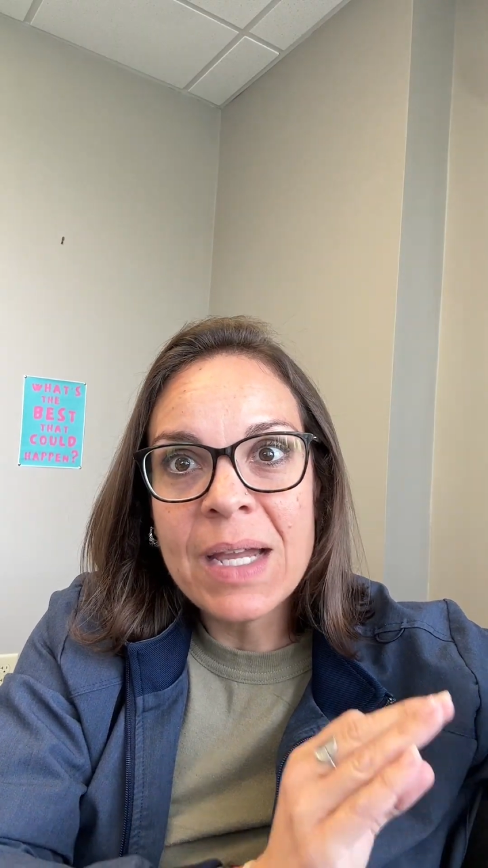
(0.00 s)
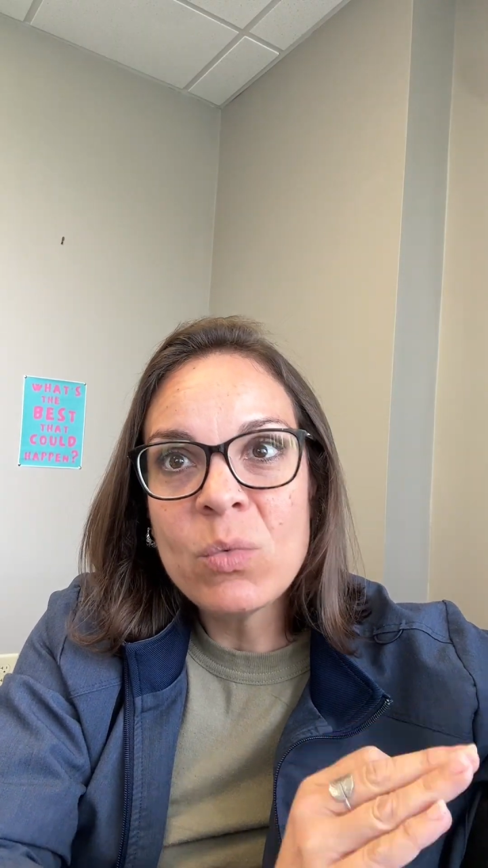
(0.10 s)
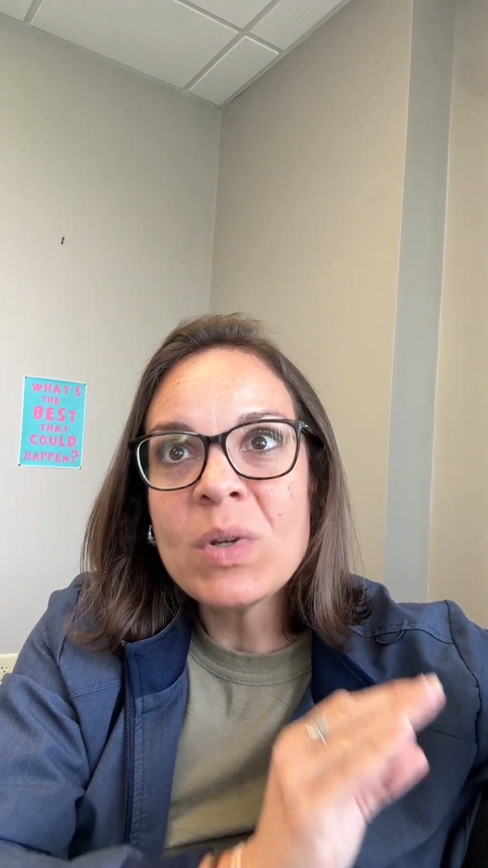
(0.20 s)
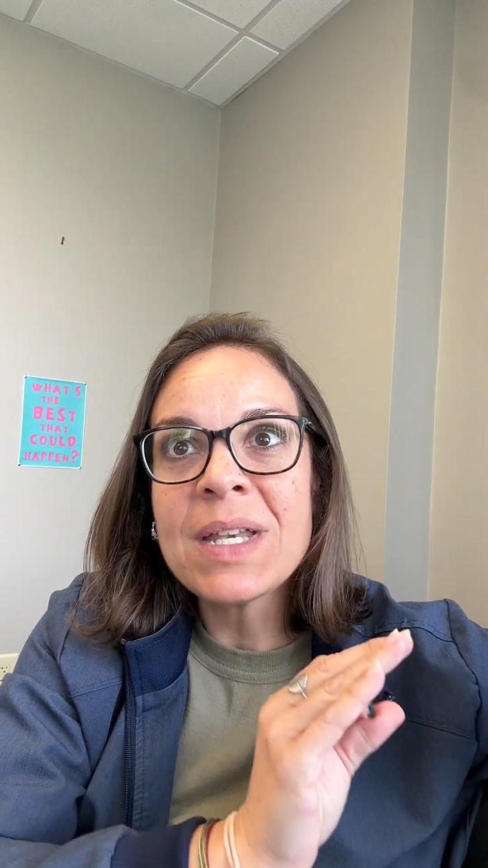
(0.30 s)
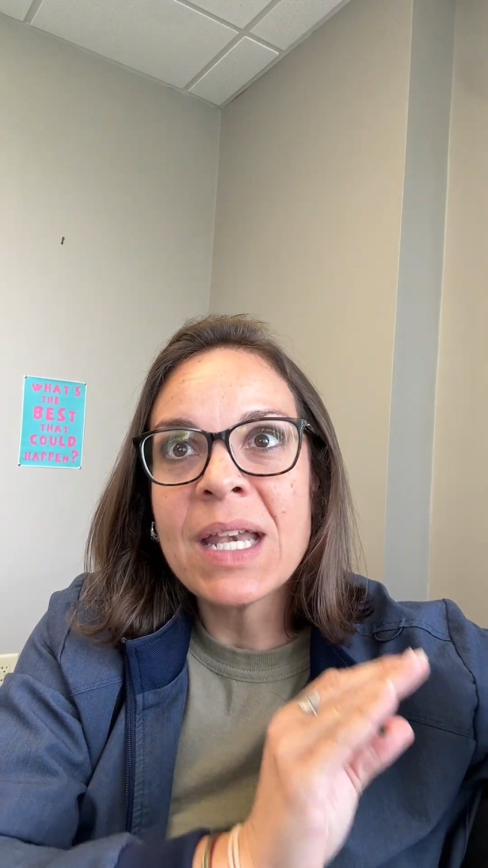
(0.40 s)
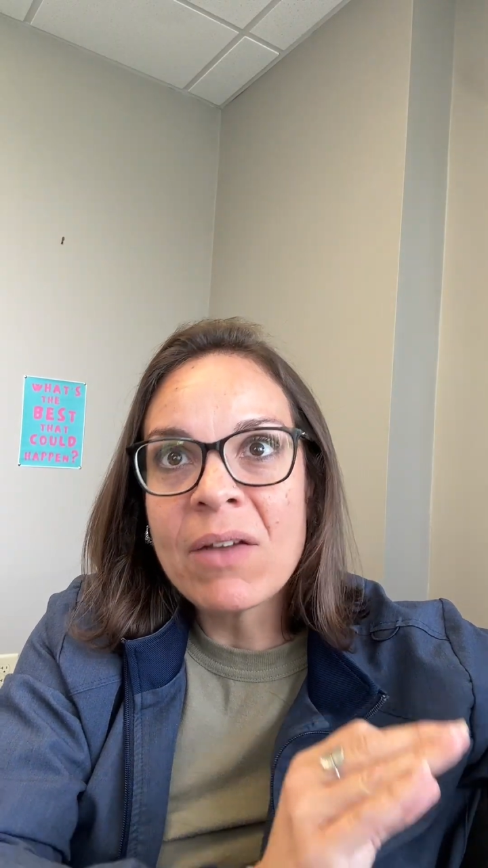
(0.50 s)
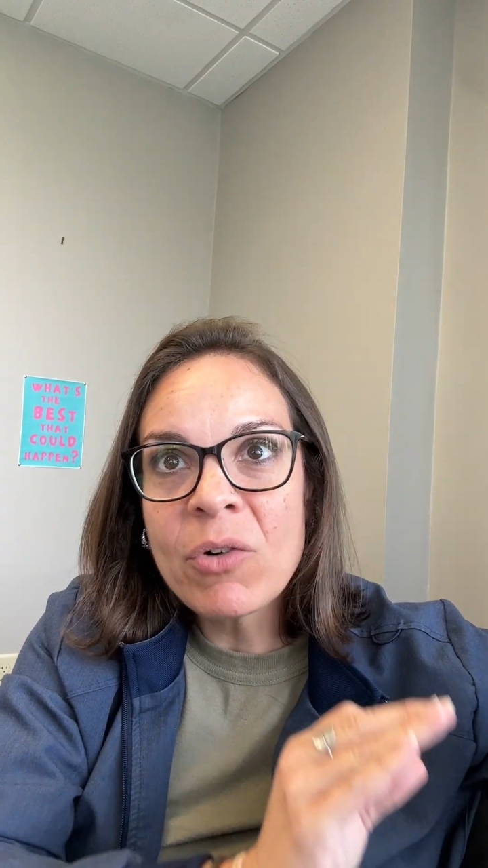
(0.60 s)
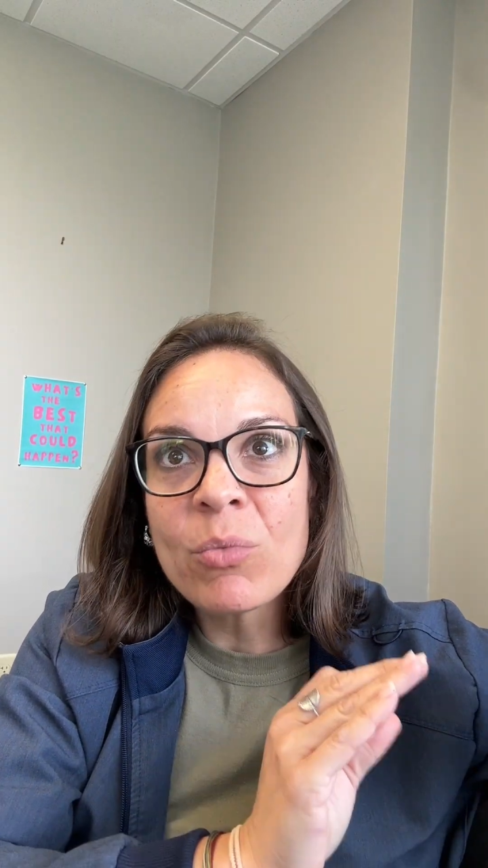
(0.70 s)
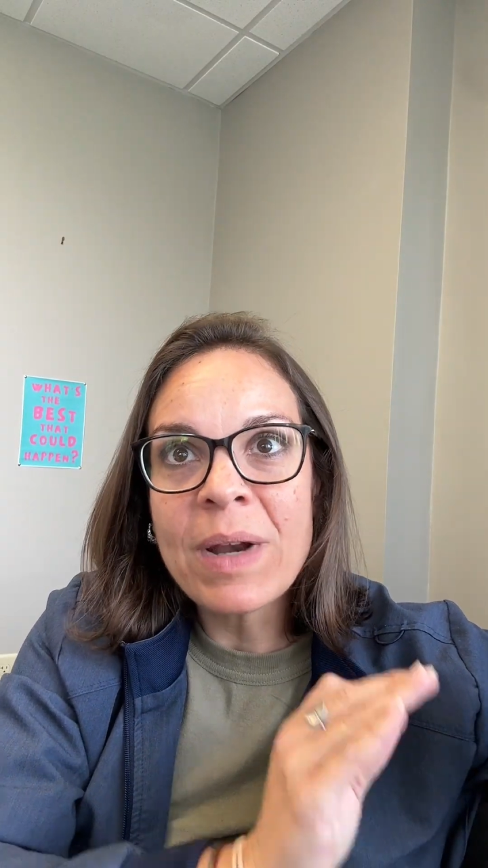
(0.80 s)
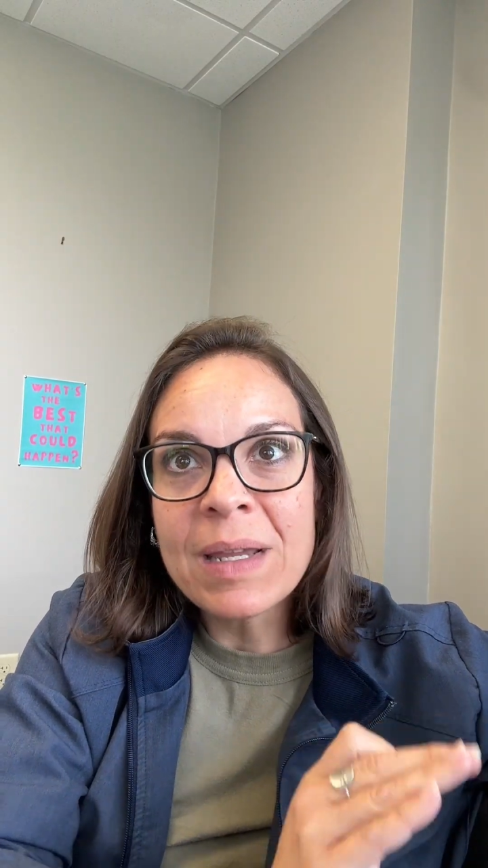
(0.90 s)
would never
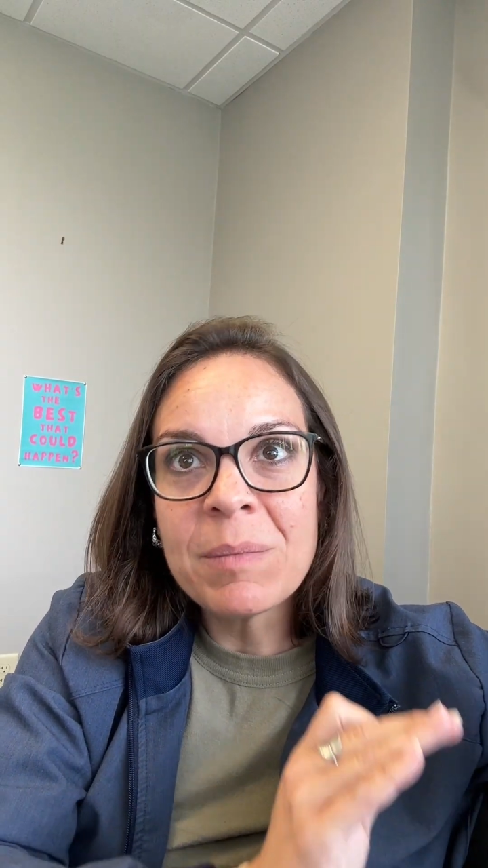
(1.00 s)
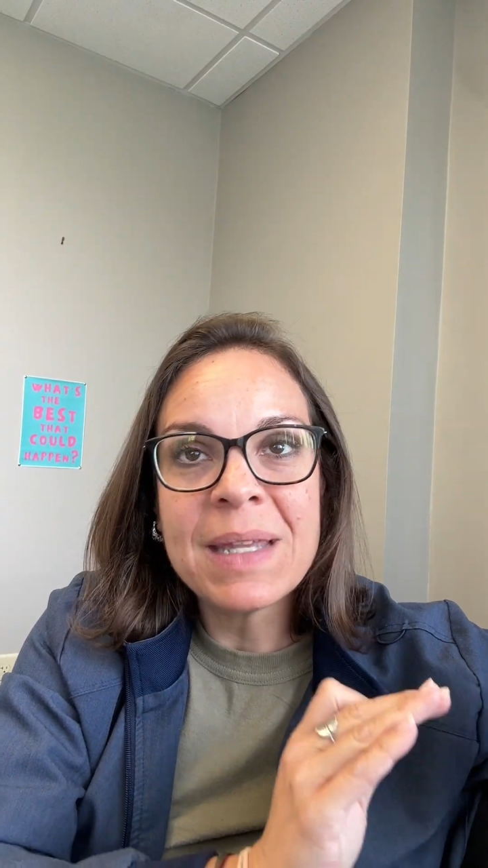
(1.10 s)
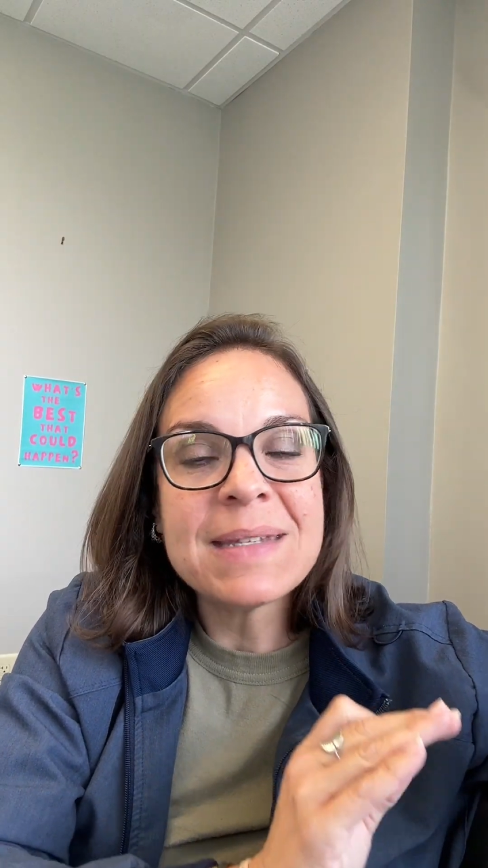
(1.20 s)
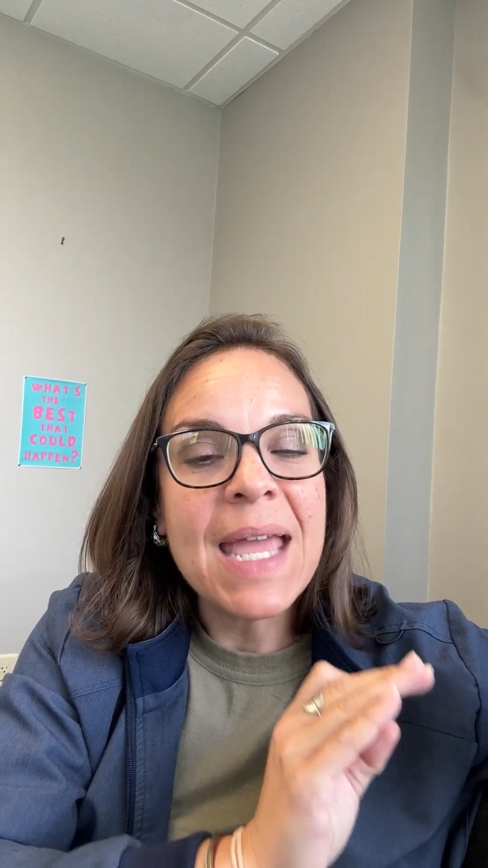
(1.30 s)
recommend